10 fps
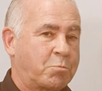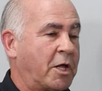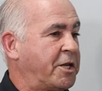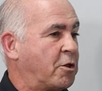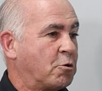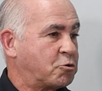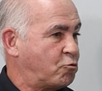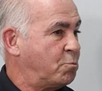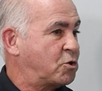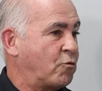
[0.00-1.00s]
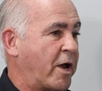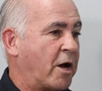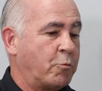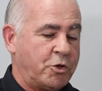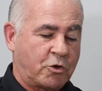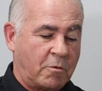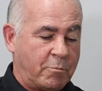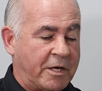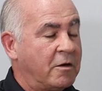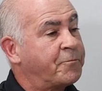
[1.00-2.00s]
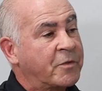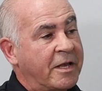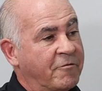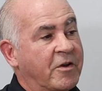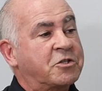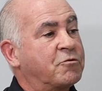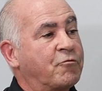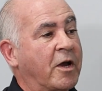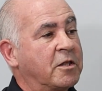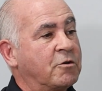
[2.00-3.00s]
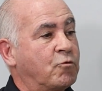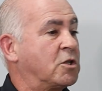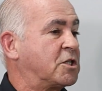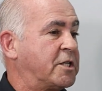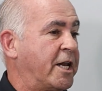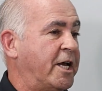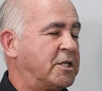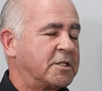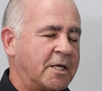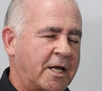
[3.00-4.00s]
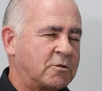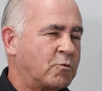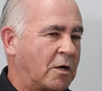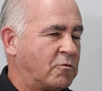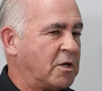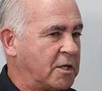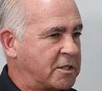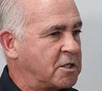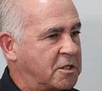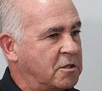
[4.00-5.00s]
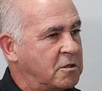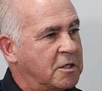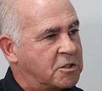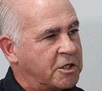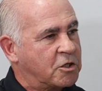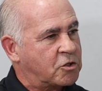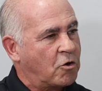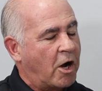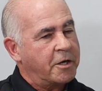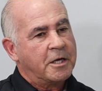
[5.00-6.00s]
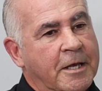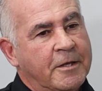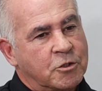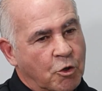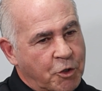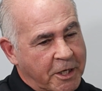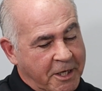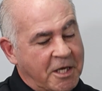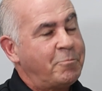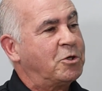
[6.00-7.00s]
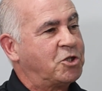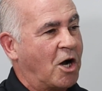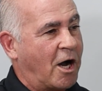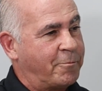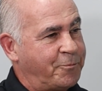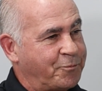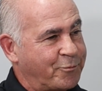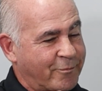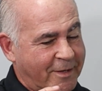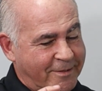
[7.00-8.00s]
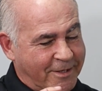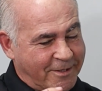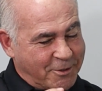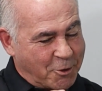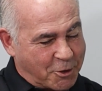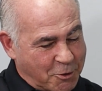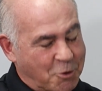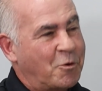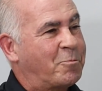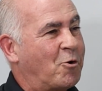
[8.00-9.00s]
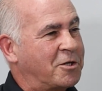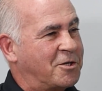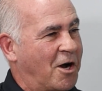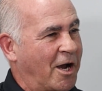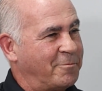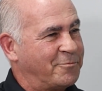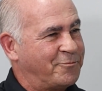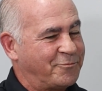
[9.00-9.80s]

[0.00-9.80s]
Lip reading: plenty of those groups around where you can meet investor-friendly real estate agents, and that's where I really like to see you start. So you can keep your job, you can do it part-time,